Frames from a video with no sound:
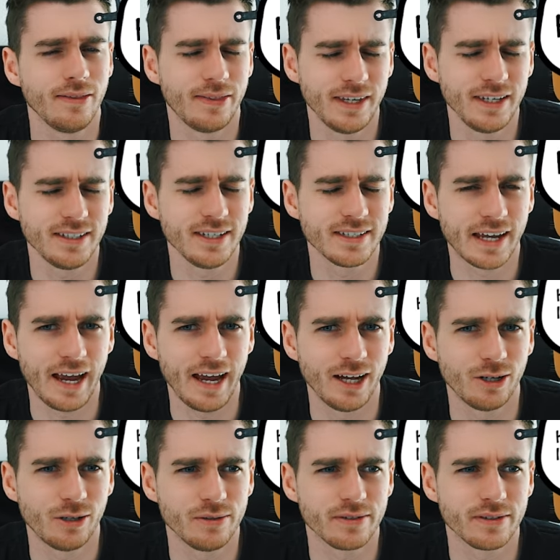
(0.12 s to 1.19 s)
This is
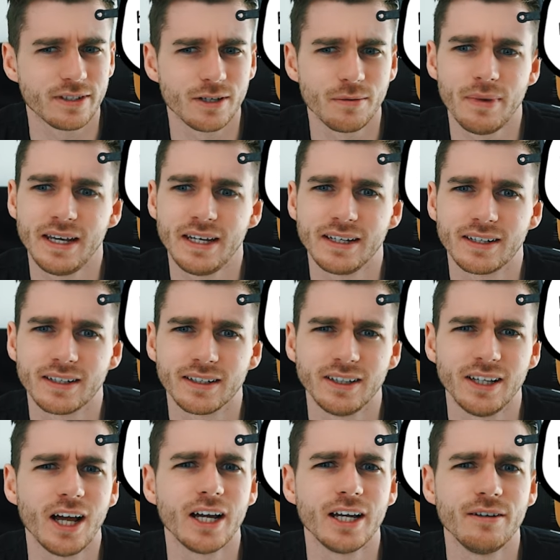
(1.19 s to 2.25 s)
how to make
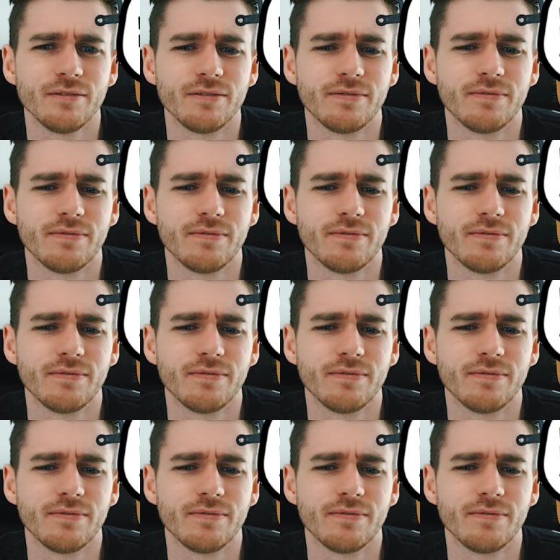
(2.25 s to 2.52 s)
live